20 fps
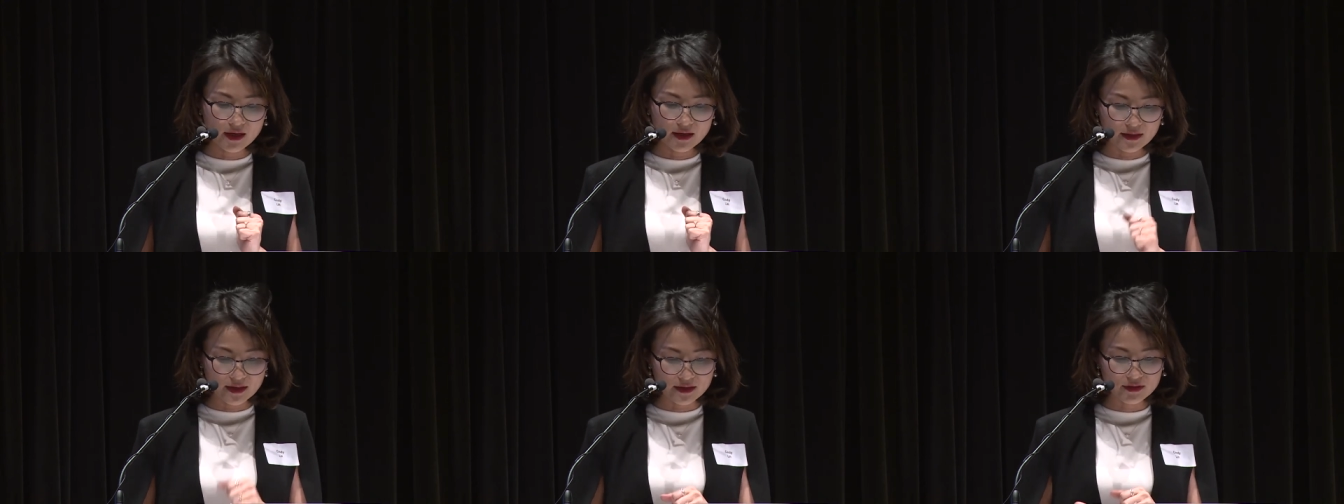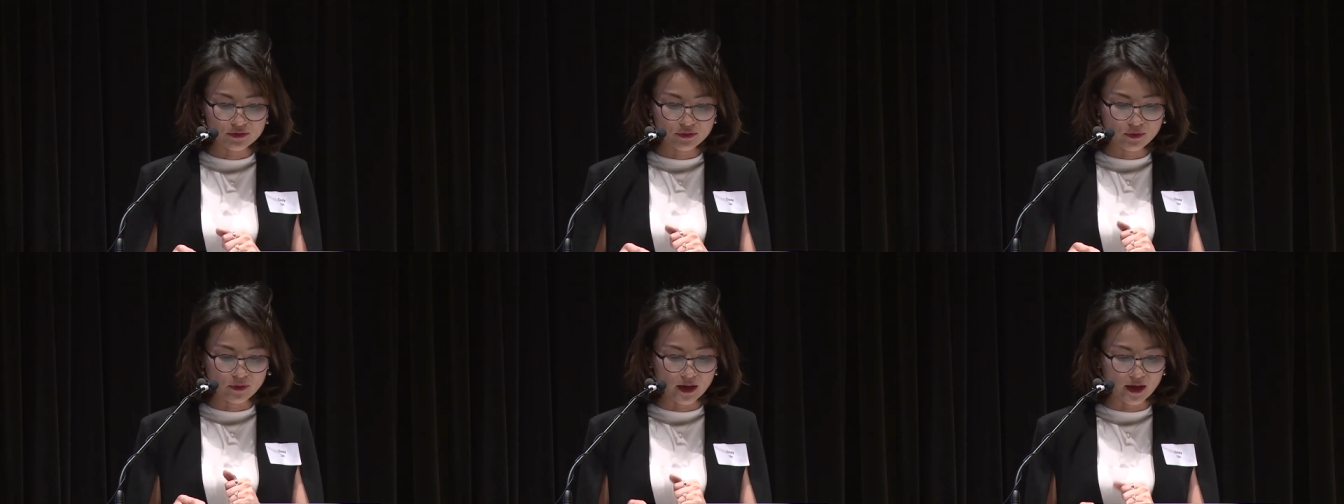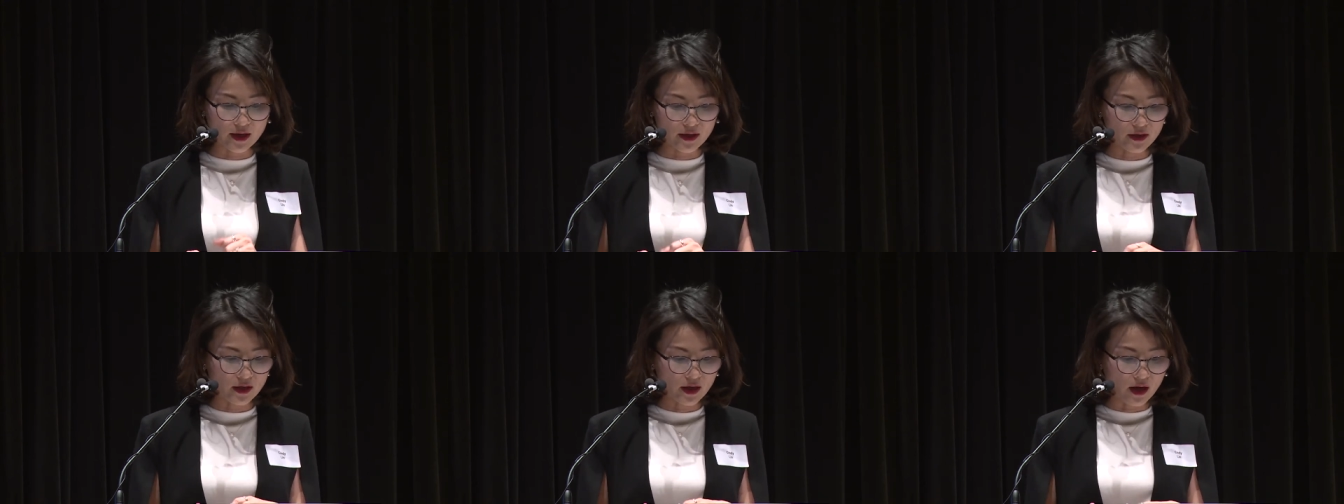That's
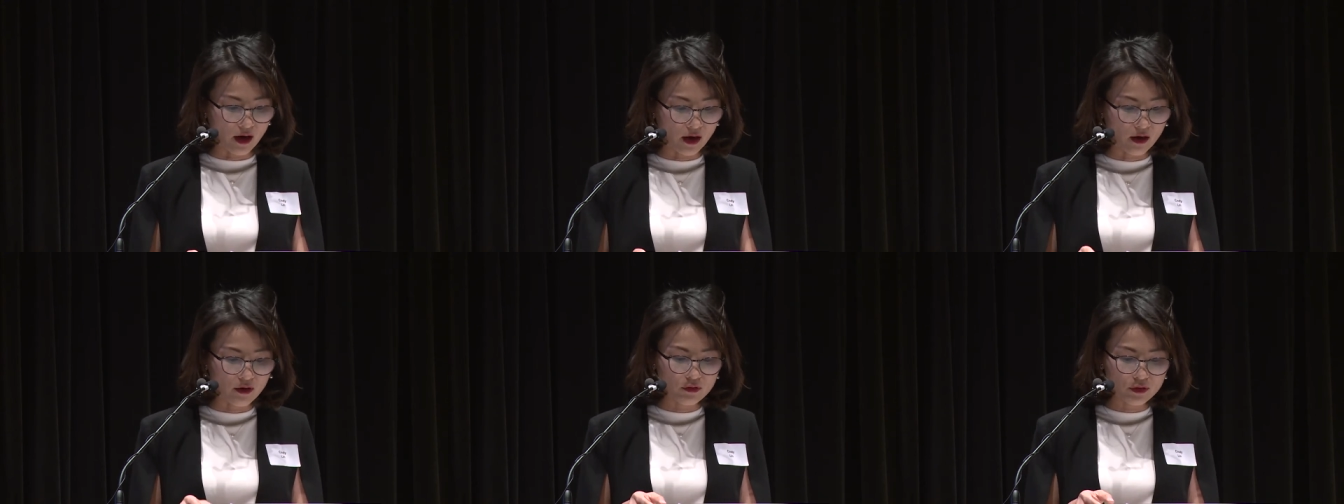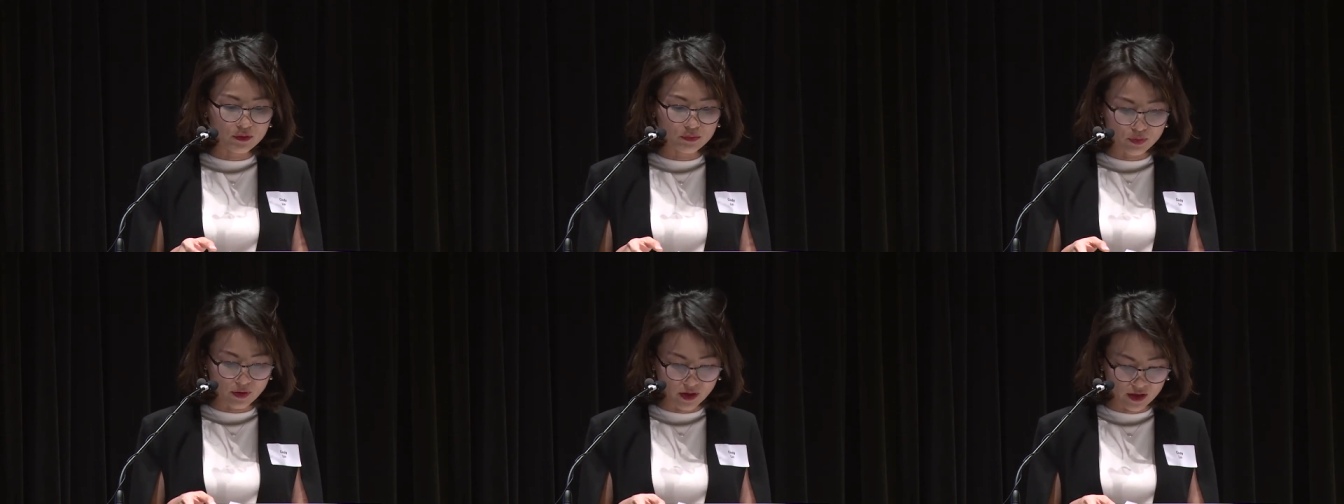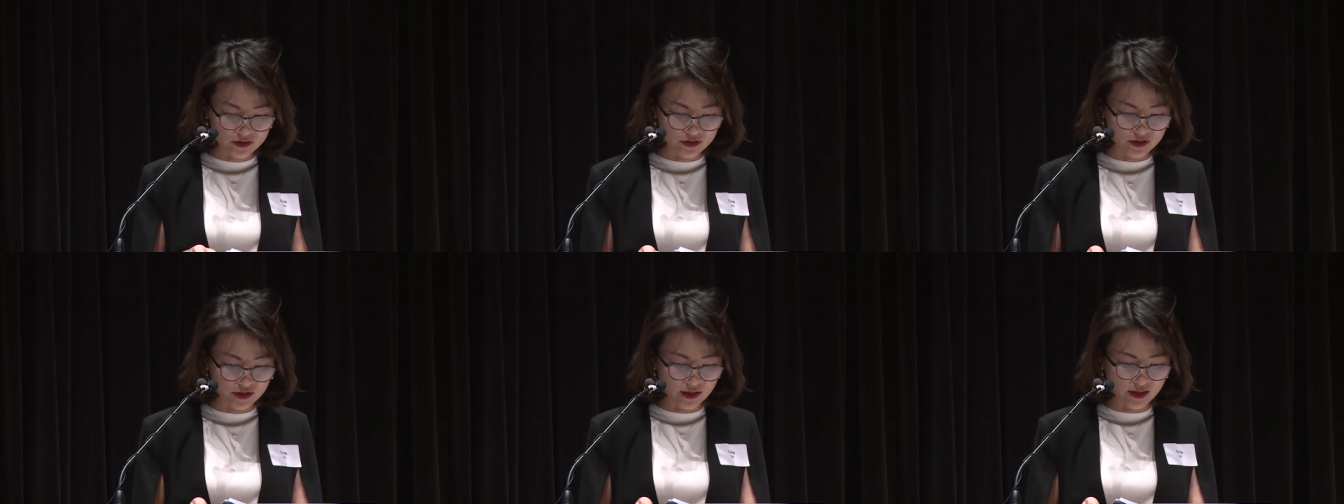why our
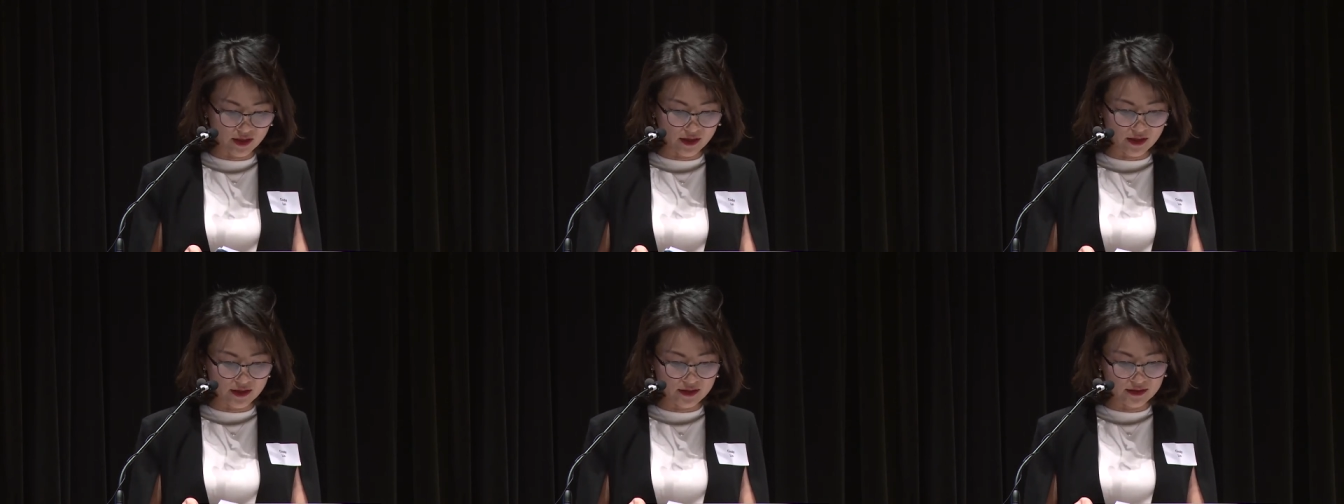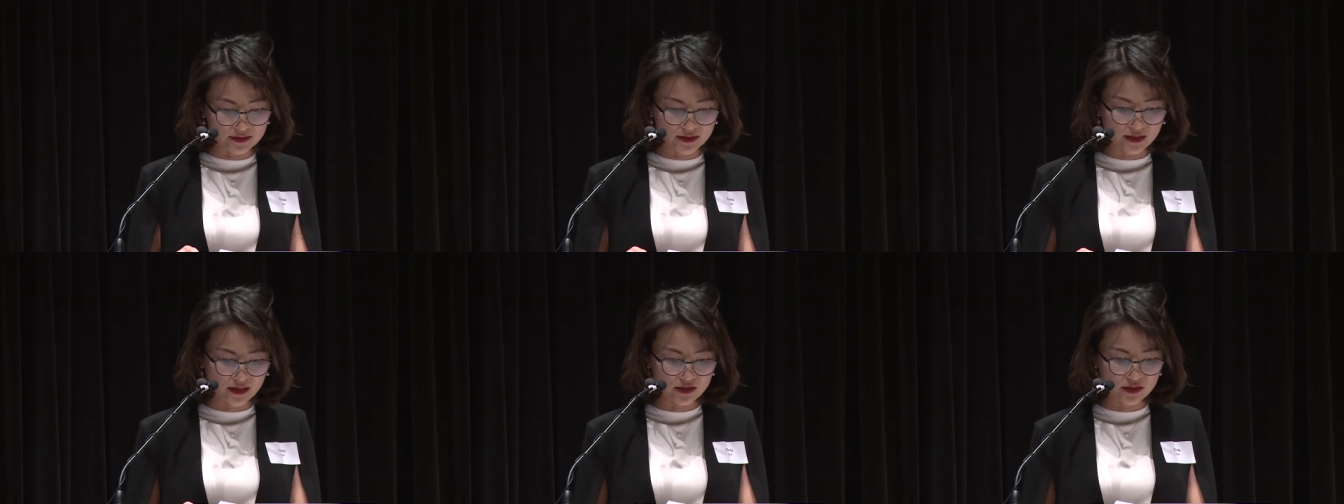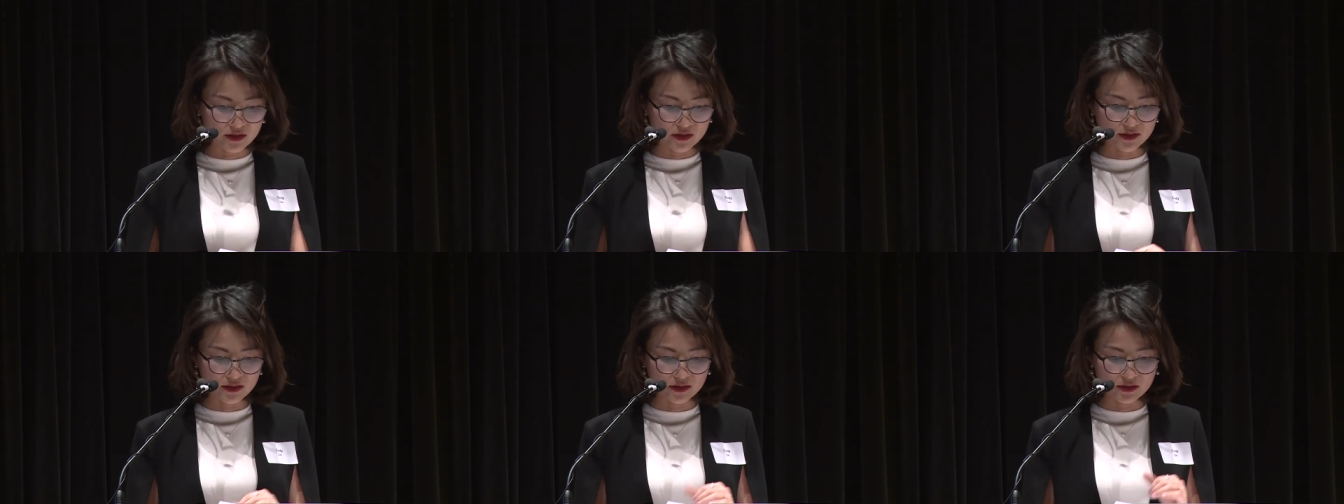project is
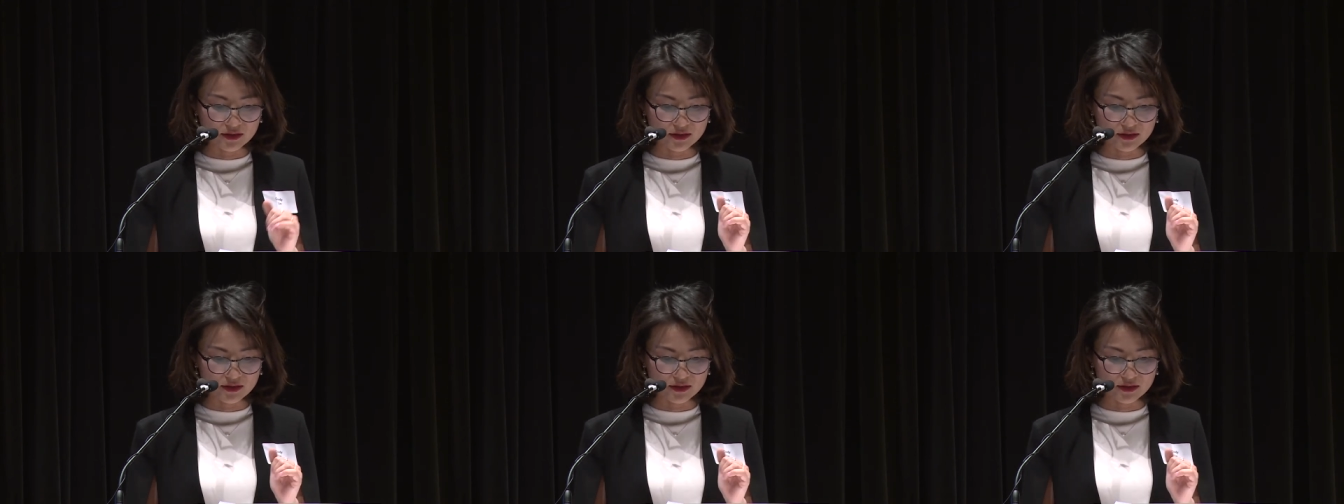actually